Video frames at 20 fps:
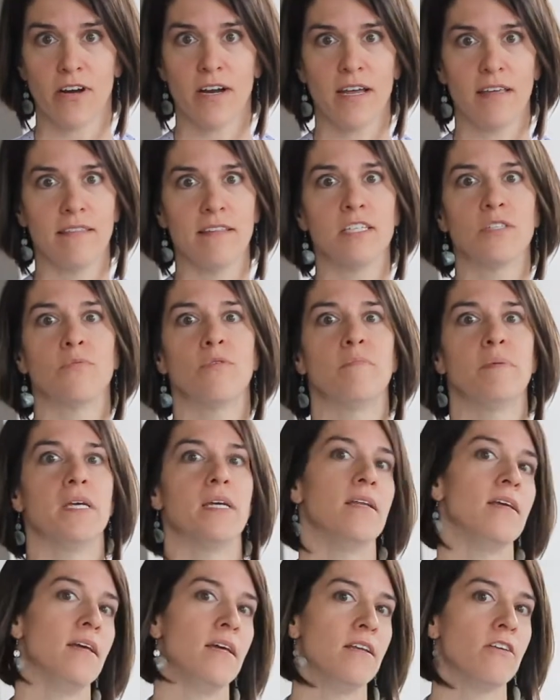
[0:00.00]
and this would be
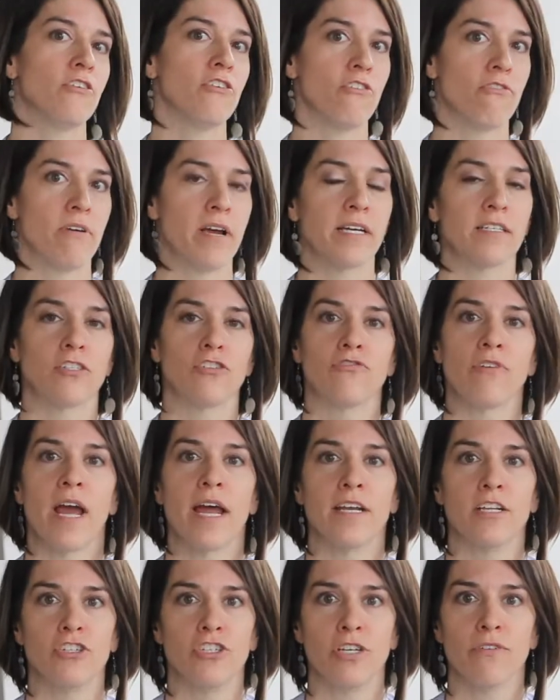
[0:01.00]
an incorrect
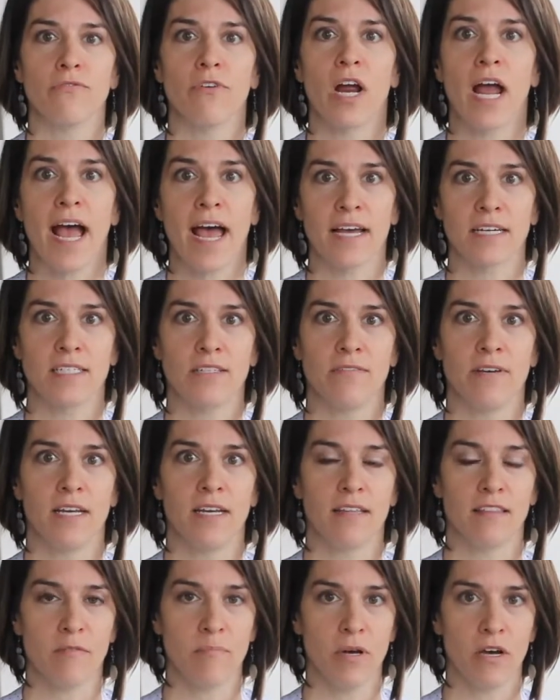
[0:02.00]
strategy for
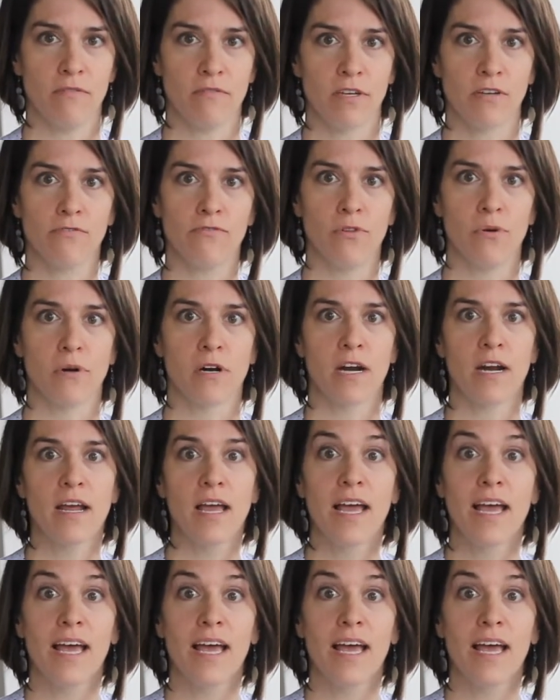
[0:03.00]
activating the pelvic floor